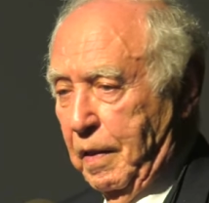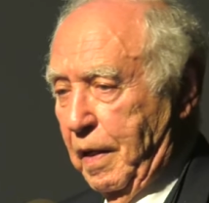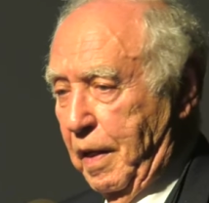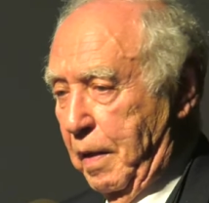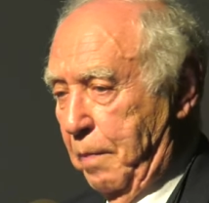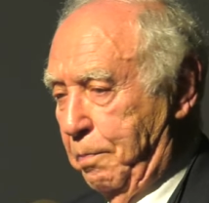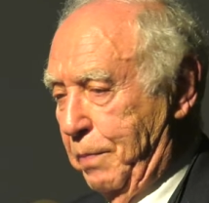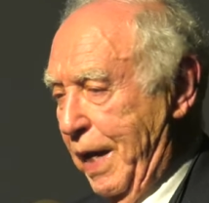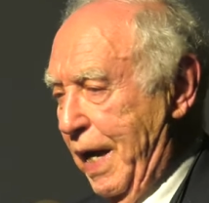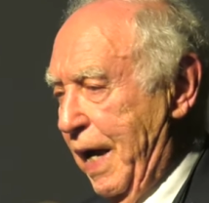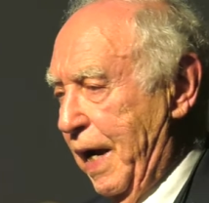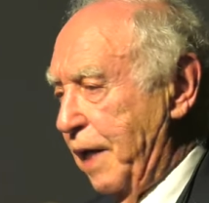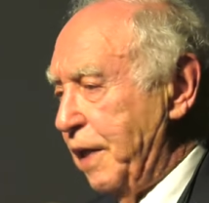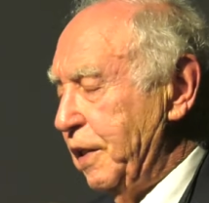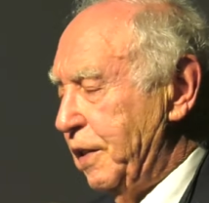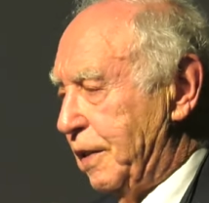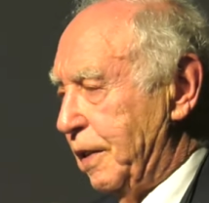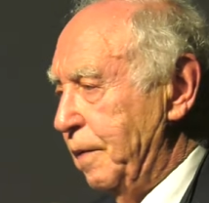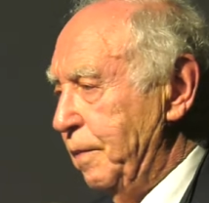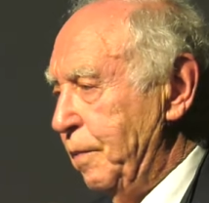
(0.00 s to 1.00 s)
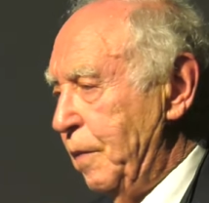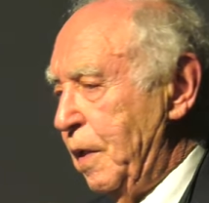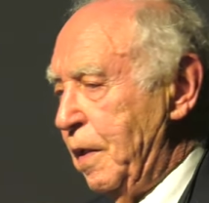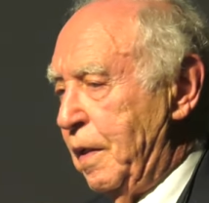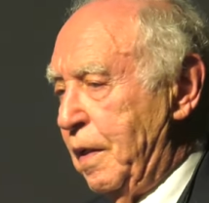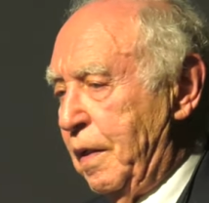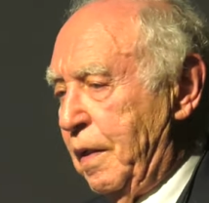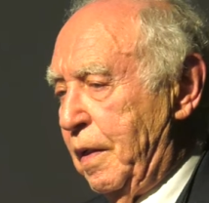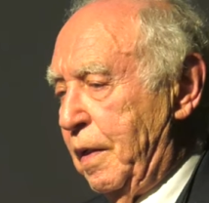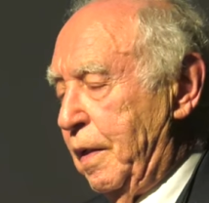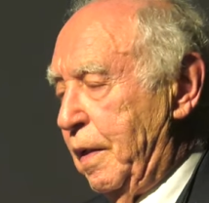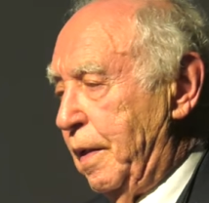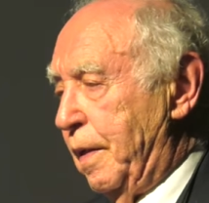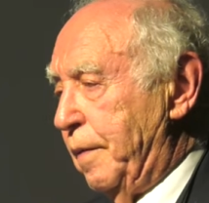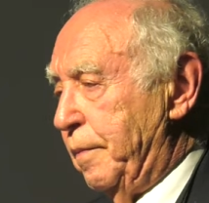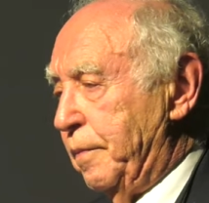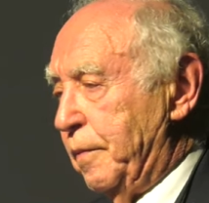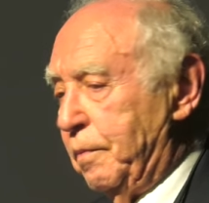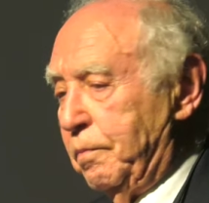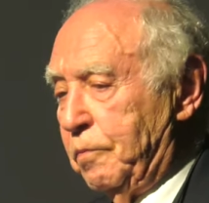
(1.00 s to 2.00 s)
a, a pact,
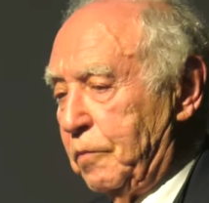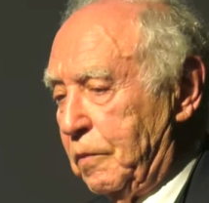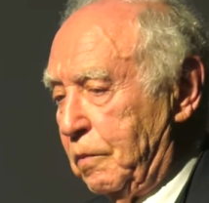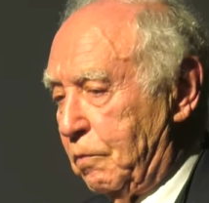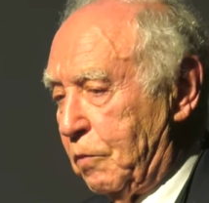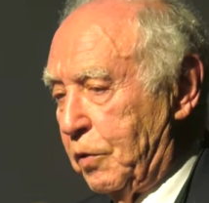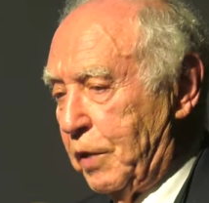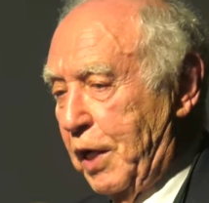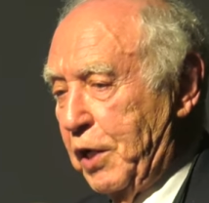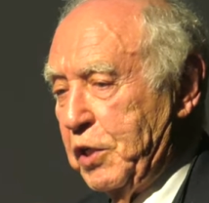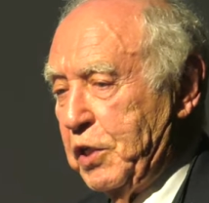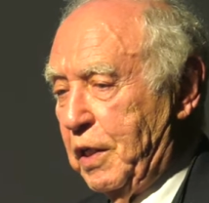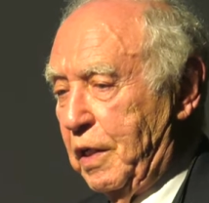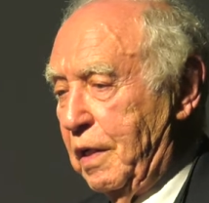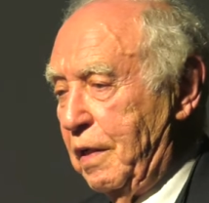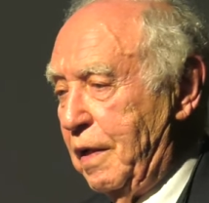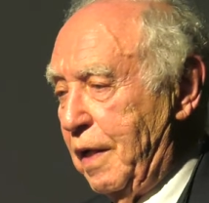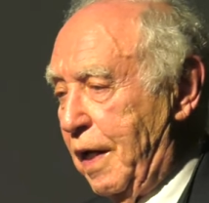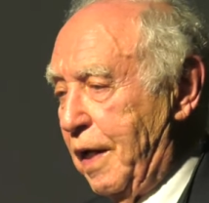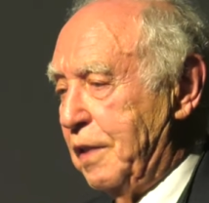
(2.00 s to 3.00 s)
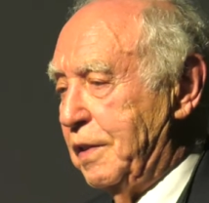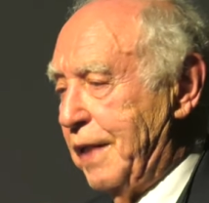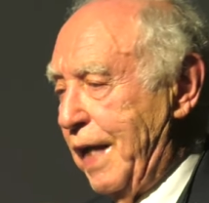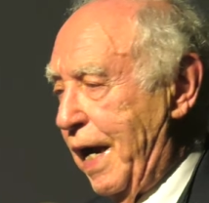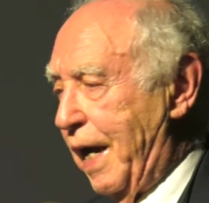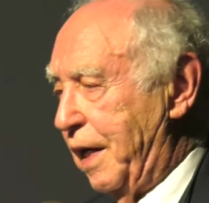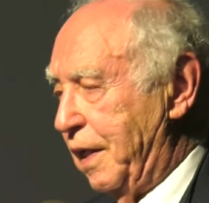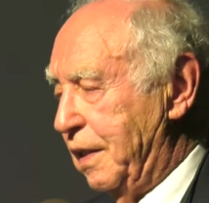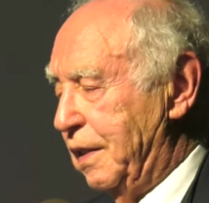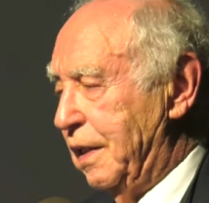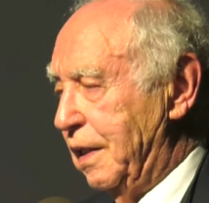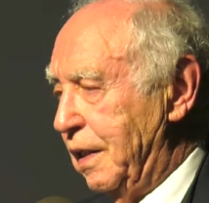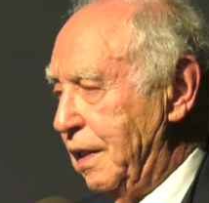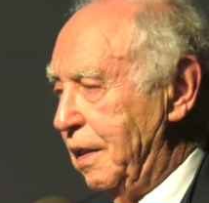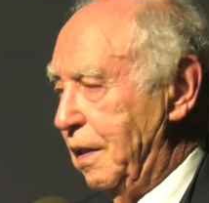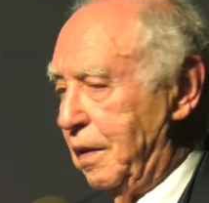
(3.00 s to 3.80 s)
Russia attacked,